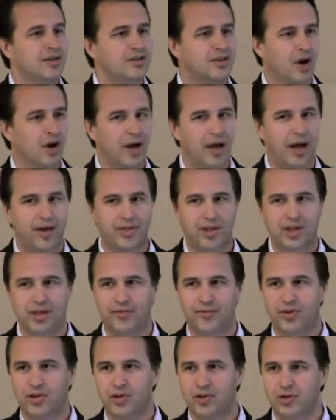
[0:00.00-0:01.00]
So I think
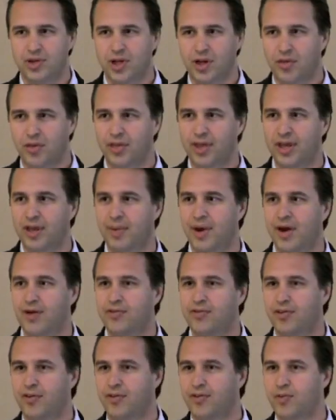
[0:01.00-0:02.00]
if you, you know, think
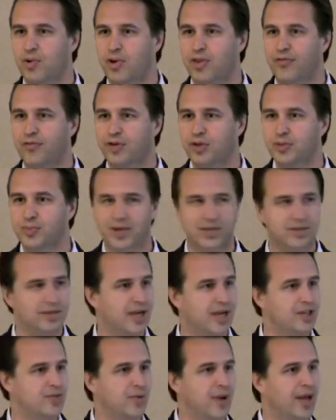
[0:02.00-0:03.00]
about, the, one of the first
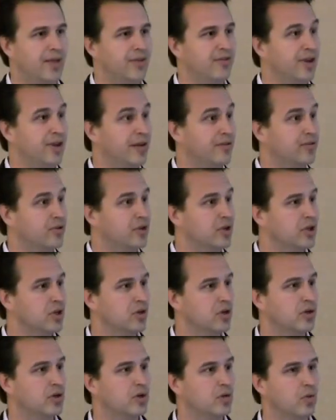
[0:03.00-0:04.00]
presentations we had this
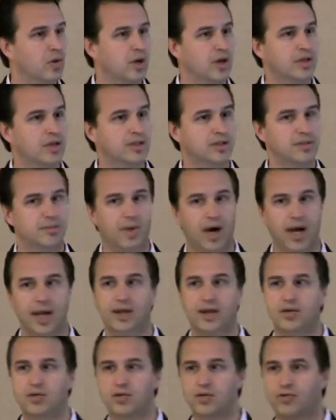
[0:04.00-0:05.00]
afternoon was
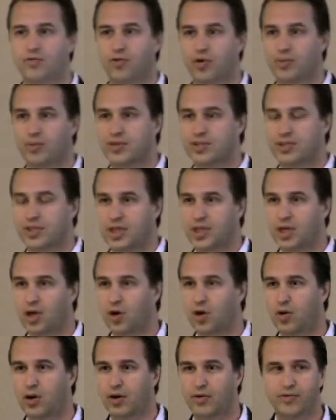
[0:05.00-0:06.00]
Mike, who former
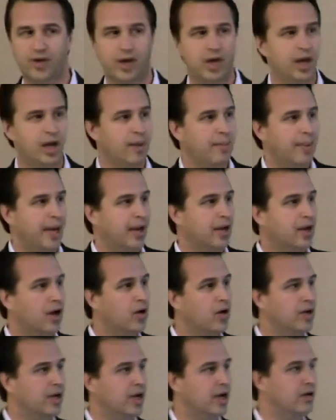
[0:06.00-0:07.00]
CEO of
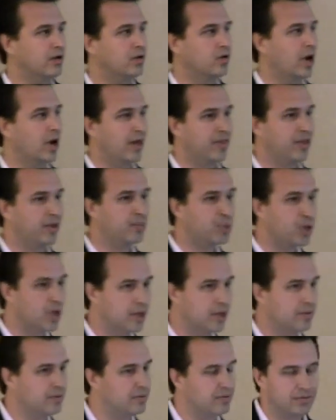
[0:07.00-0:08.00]
Patagonia, who I think put
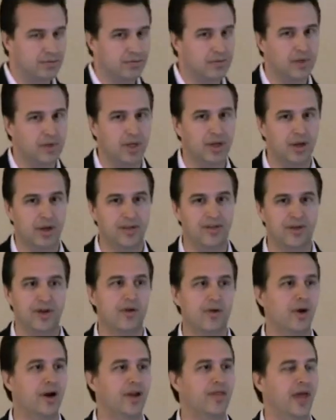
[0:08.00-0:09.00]
it, you hit the
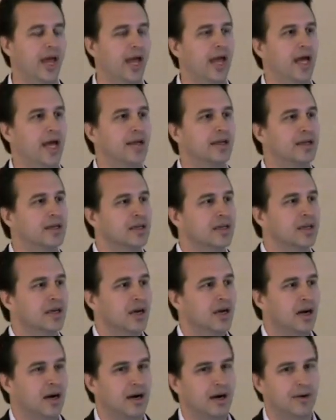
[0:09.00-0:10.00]
nail right in the head.
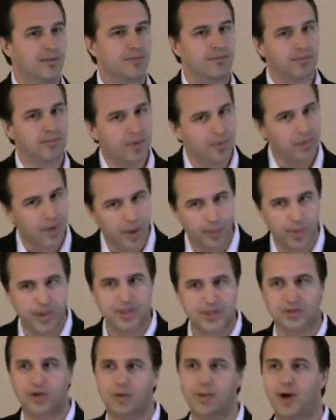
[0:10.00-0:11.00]
Um,
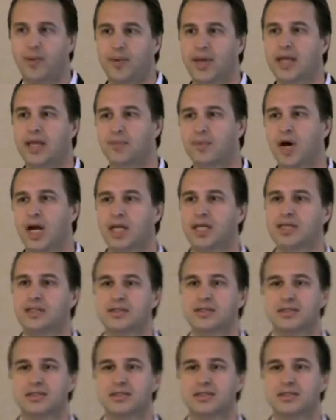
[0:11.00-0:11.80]
companies are about making money.